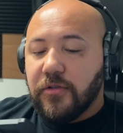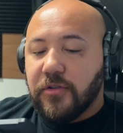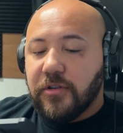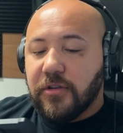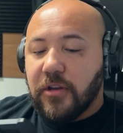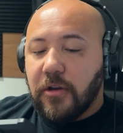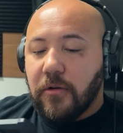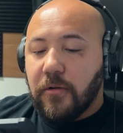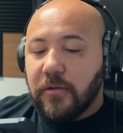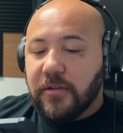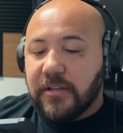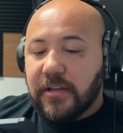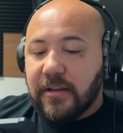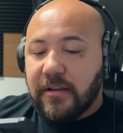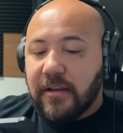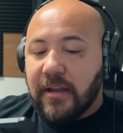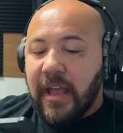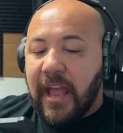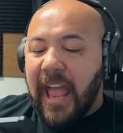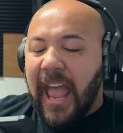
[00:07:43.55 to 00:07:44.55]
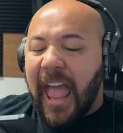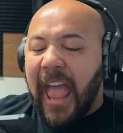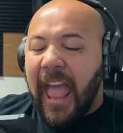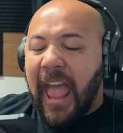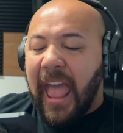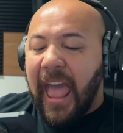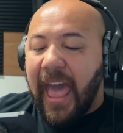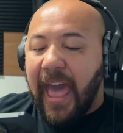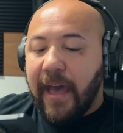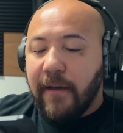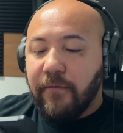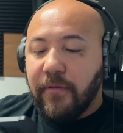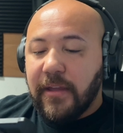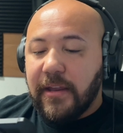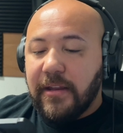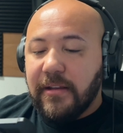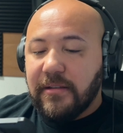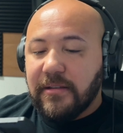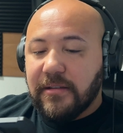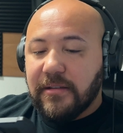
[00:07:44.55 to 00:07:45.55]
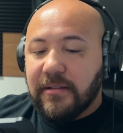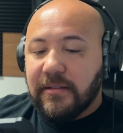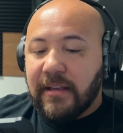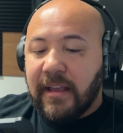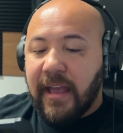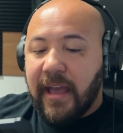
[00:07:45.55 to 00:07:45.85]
So to have these